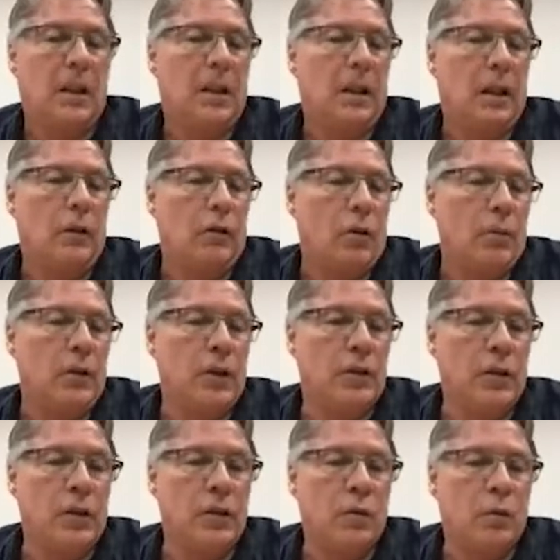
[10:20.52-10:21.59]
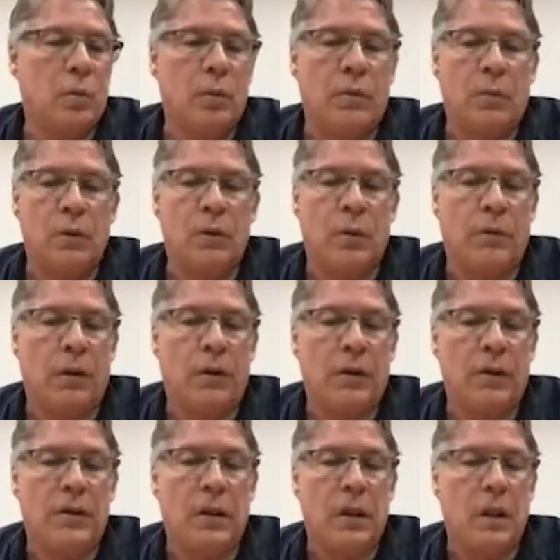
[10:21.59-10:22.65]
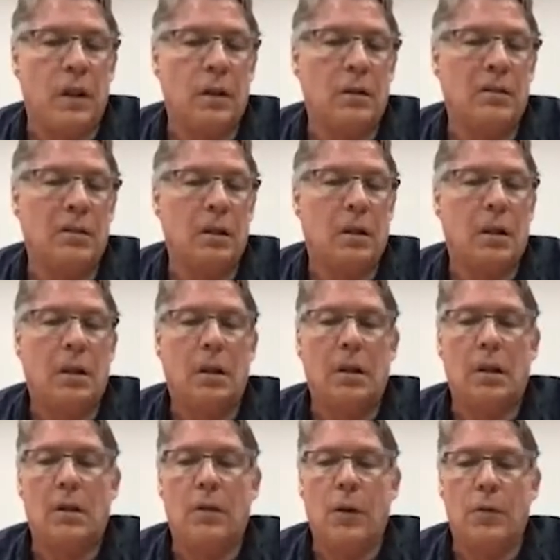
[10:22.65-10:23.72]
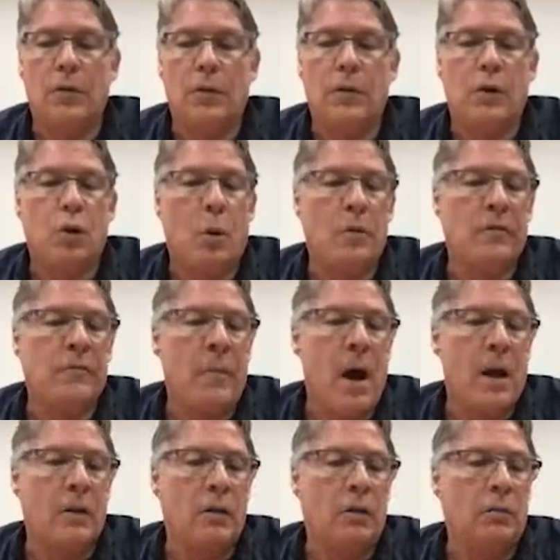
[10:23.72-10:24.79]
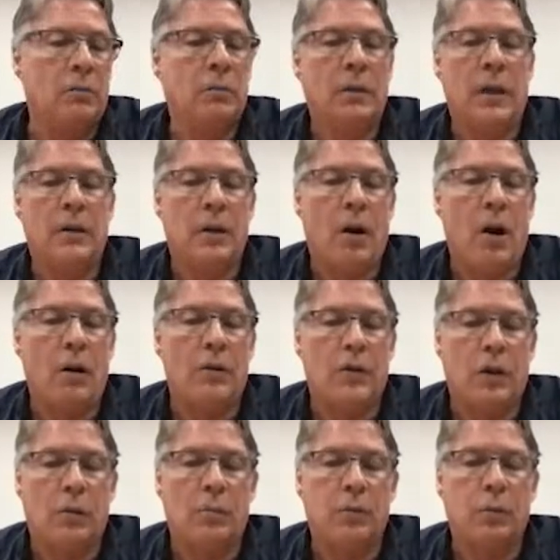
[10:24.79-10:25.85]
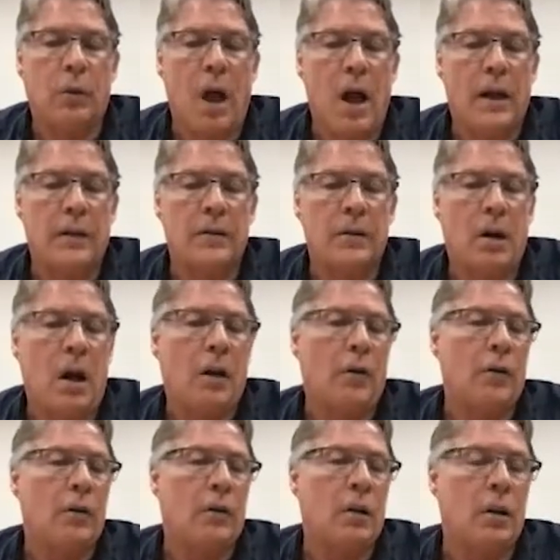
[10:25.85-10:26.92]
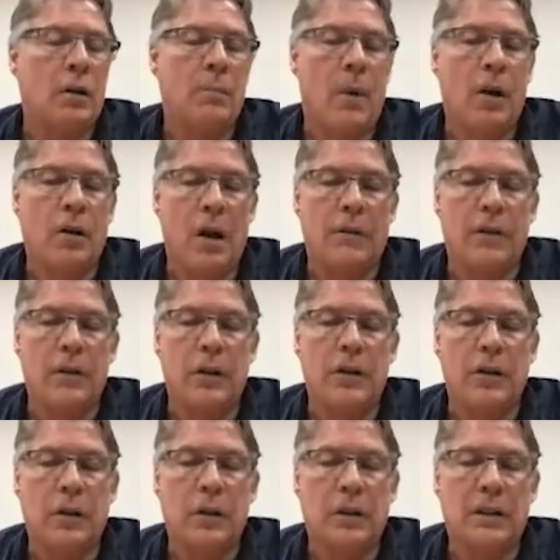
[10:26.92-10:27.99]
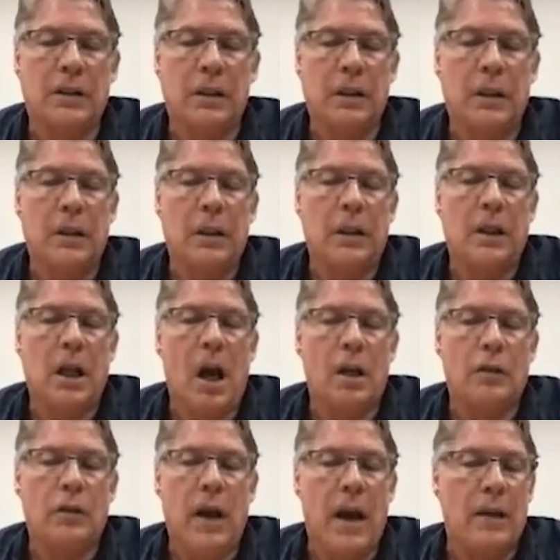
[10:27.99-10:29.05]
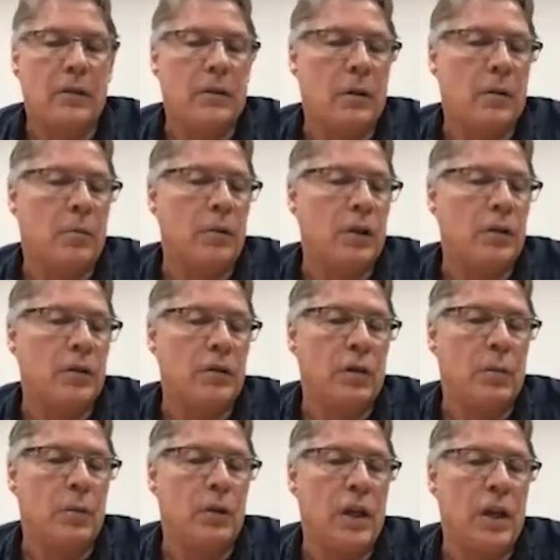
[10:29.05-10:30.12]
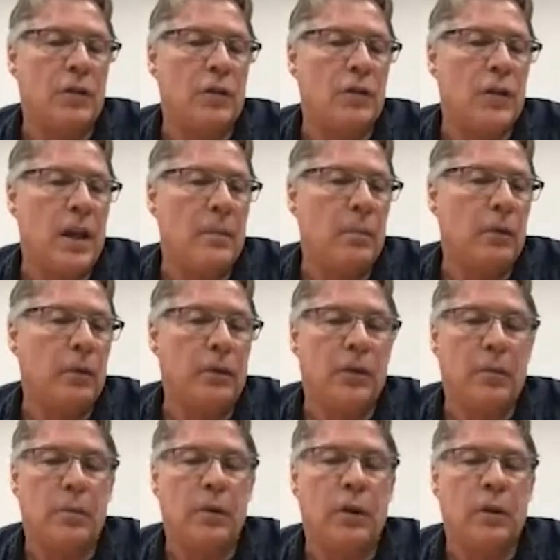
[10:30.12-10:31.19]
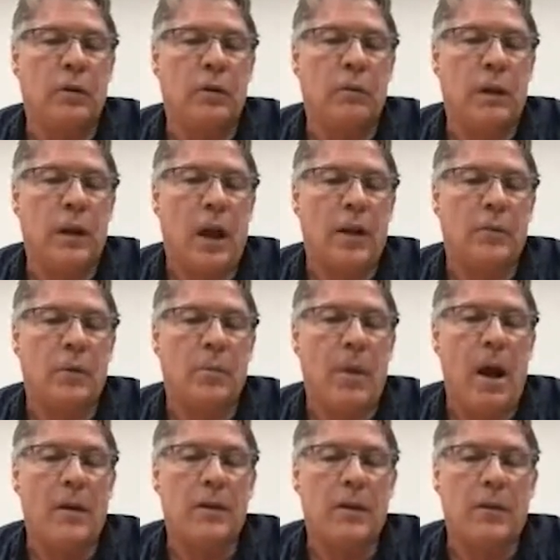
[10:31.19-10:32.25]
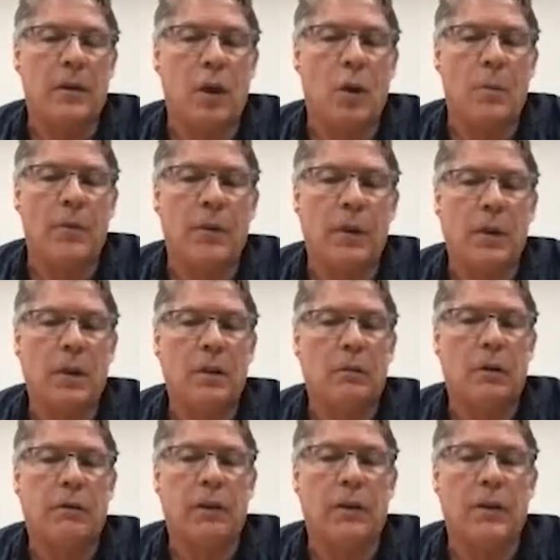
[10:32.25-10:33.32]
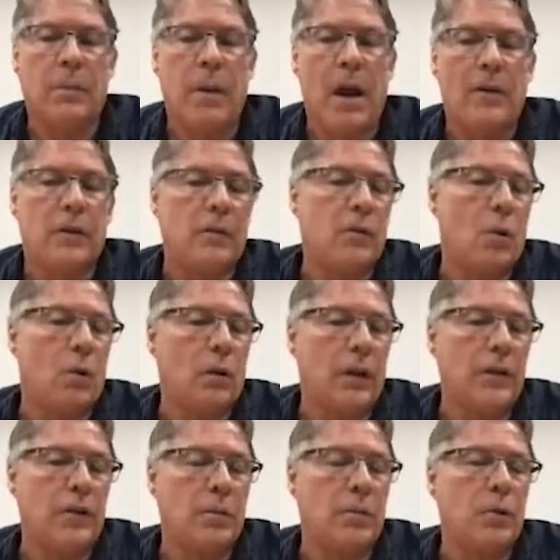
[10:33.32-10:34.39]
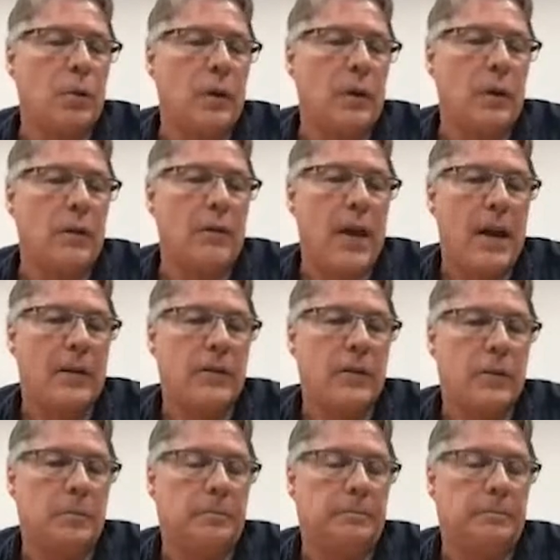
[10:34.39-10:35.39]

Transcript: Here are the predictions, which we've already seen. Those of the normative model in the horizontal blue lines honor the Markov condition. In contrast, the predictions of the mutation sampler, the red lines with positive slopes, reflect the positive correlation between the effects.